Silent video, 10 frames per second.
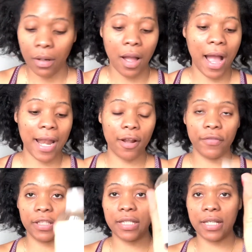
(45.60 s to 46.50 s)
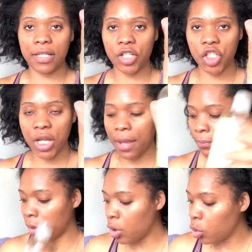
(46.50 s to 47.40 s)
I love it. This is the
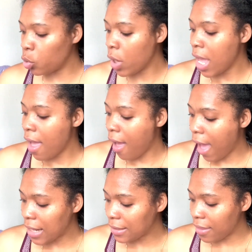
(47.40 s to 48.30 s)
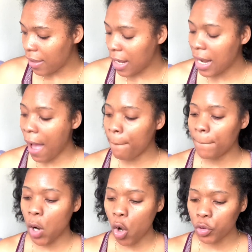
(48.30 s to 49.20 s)
shampoo. And then I'm
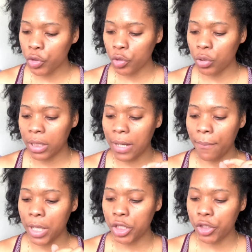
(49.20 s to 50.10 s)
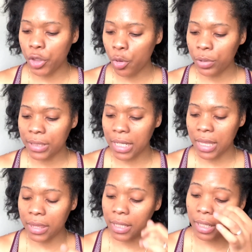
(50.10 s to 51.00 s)
also gonna be
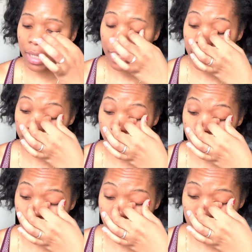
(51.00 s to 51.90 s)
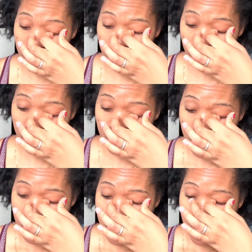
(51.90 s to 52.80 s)
using the Strengthen
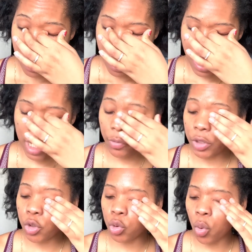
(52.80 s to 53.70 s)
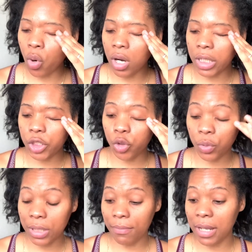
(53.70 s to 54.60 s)
and Restore
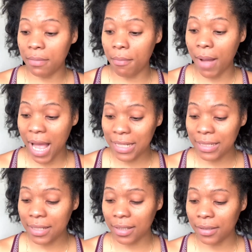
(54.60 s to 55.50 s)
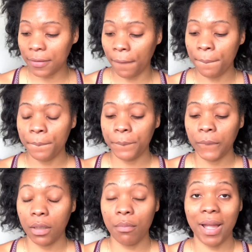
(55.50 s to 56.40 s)
Treatment Mask.
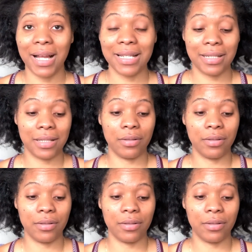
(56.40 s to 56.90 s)
My eyes is